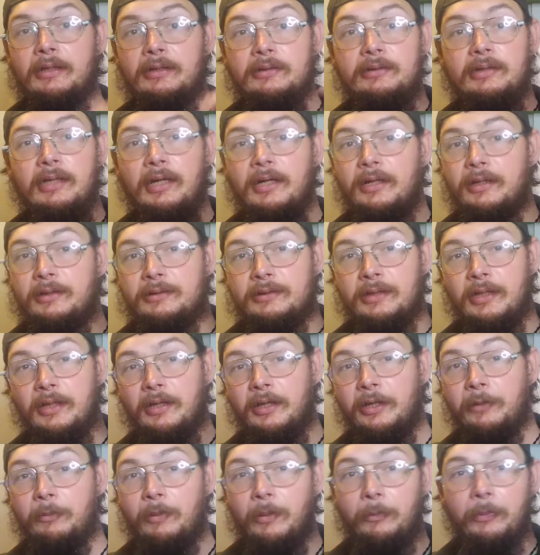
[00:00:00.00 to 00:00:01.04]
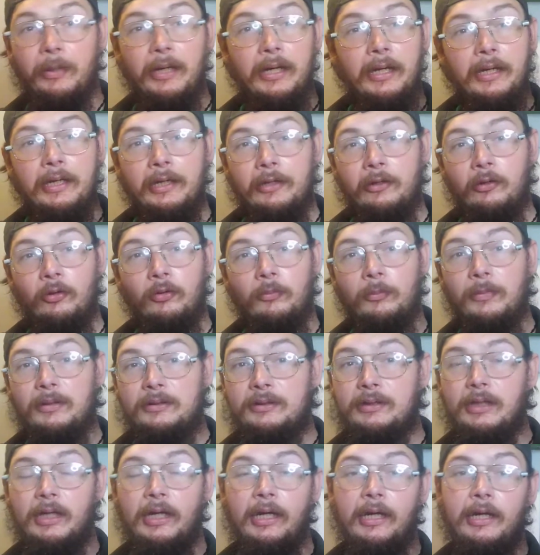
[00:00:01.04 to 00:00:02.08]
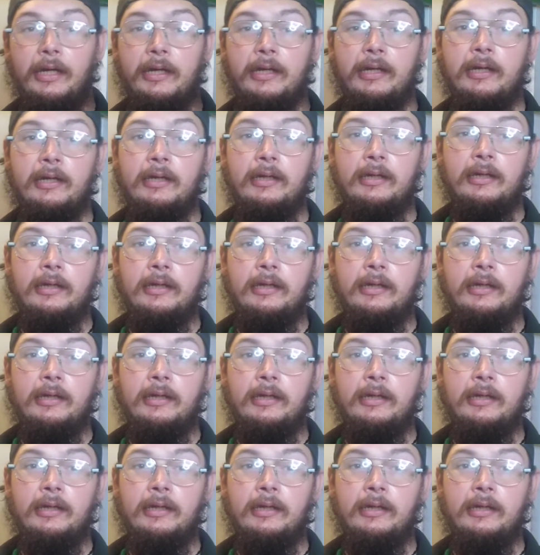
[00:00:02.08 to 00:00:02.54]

This guy does not leave my pocket nor my side.